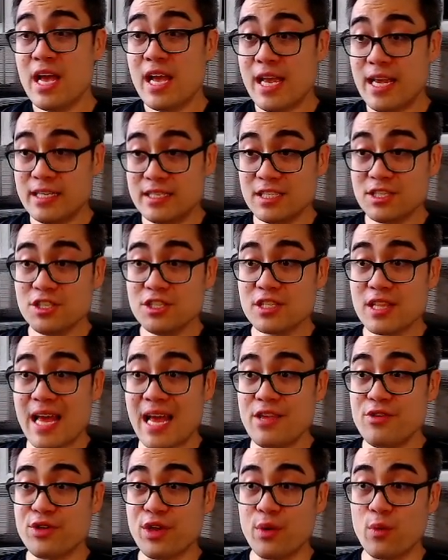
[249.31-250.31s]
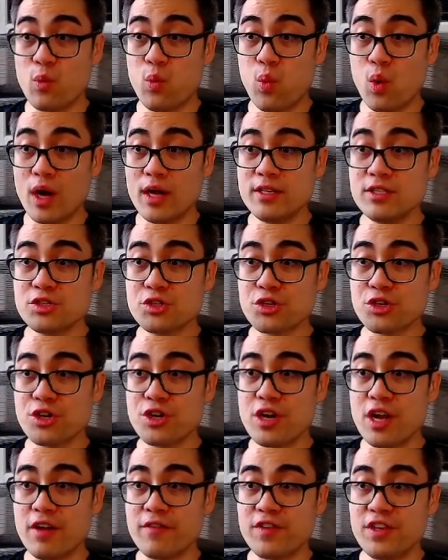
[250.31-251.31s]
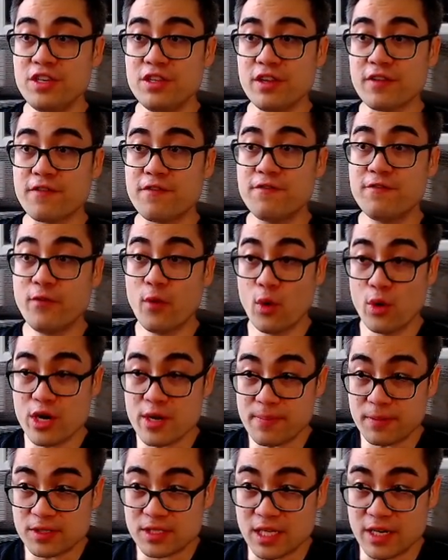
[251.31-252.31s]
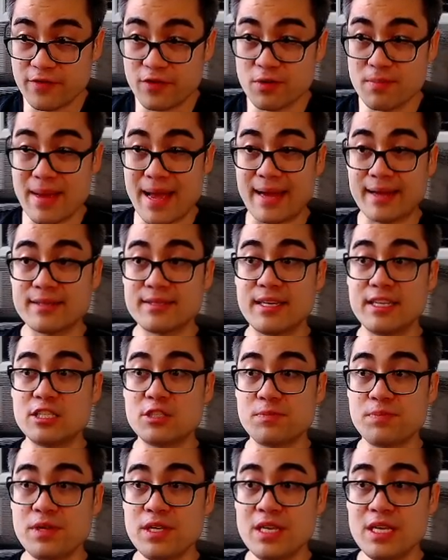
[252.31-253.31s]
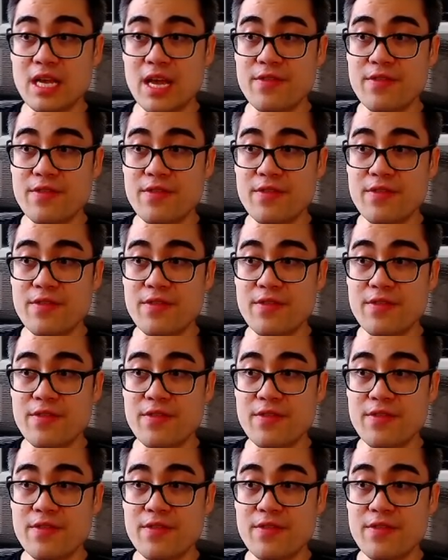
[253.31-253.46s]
In addition to that, you get 1 turn of healing 40% of your max HP,